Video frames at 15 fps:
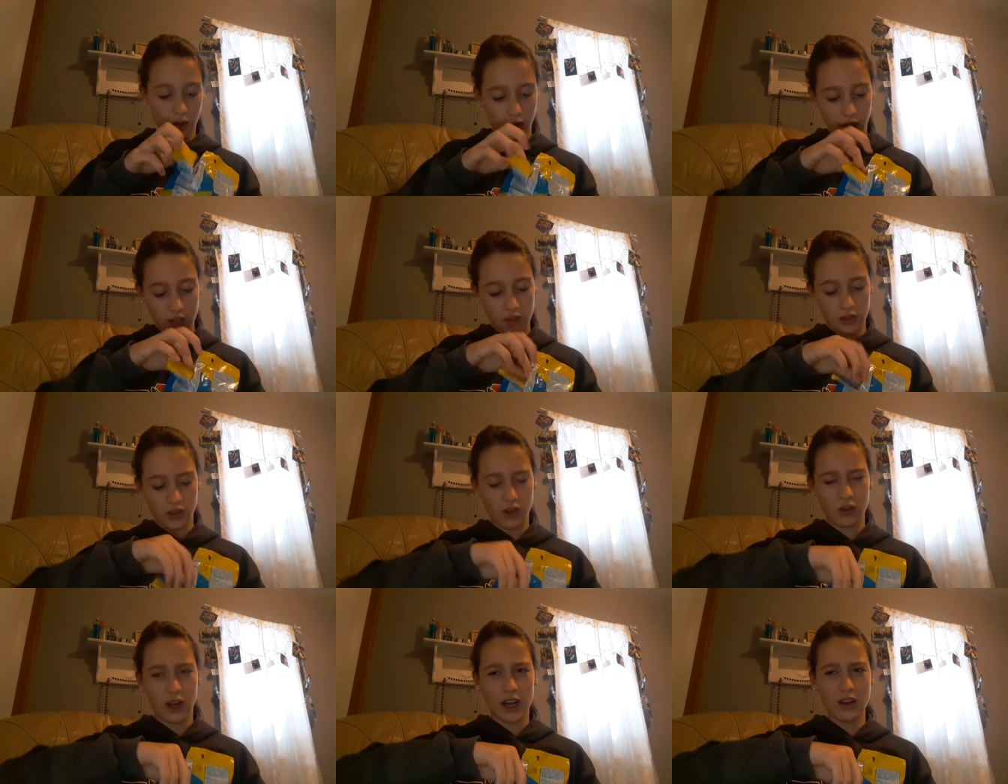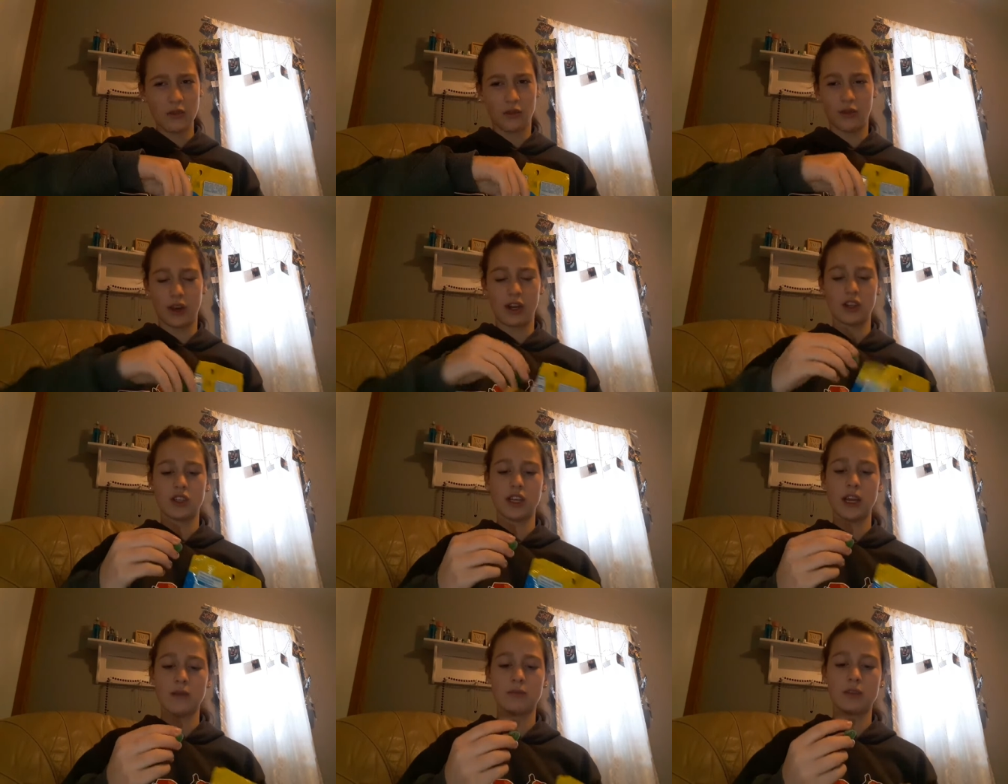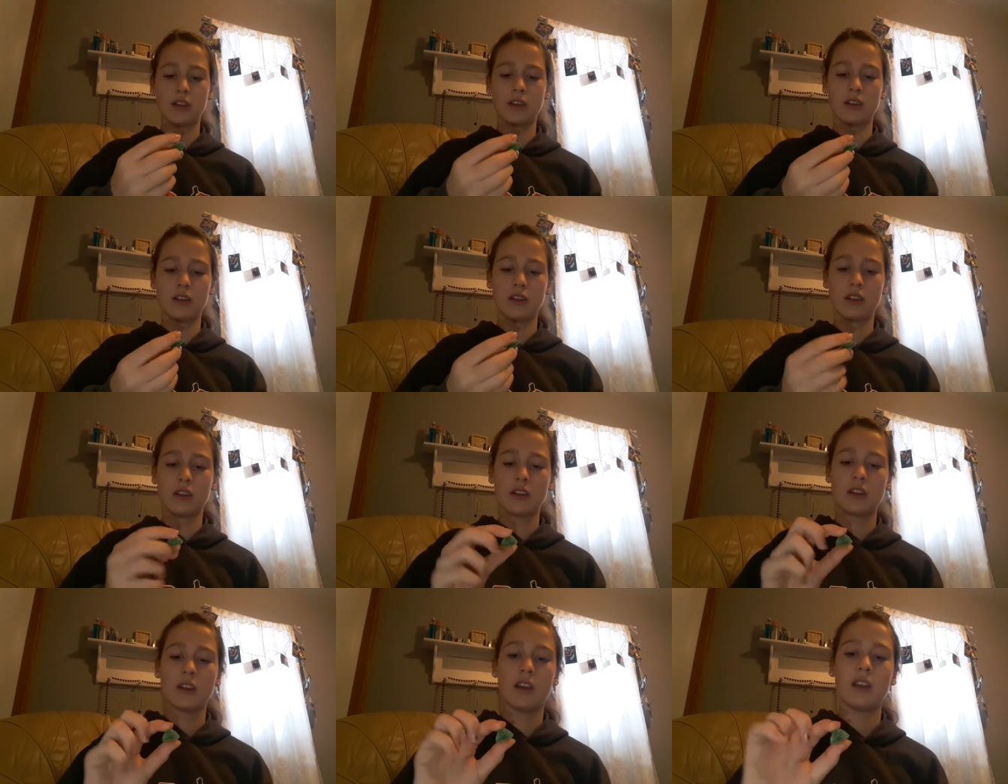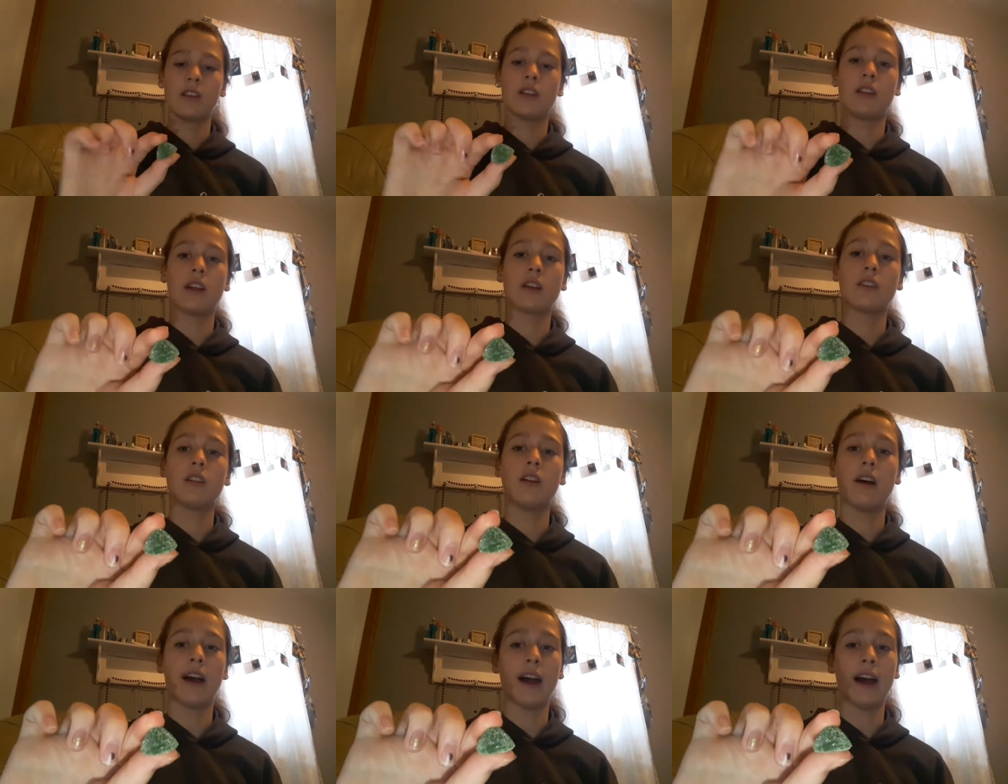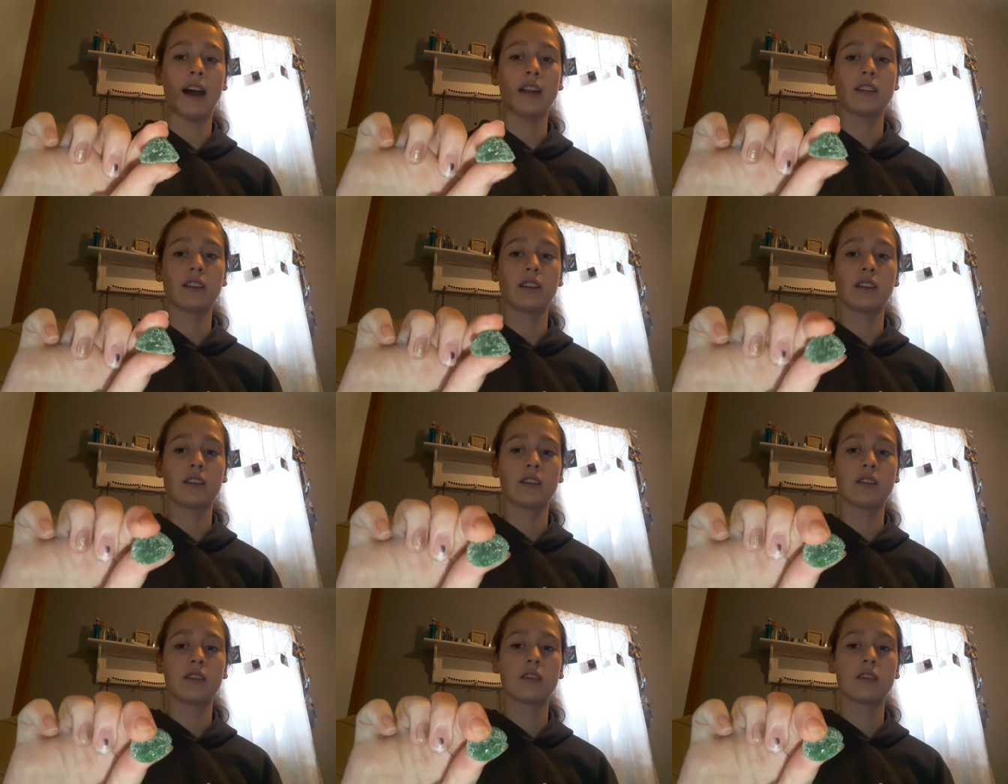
Okay, so they're kind of weird shaped. They're like little hats.